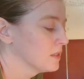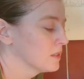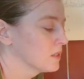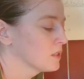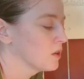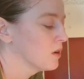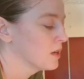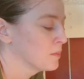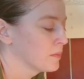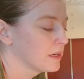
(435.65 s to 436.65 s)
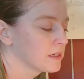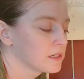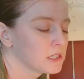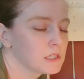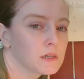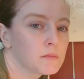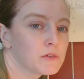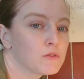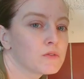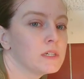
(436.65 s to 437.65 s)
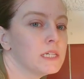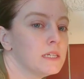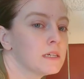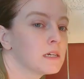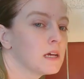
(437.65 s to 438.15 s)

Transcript: This is Olaplex number 3.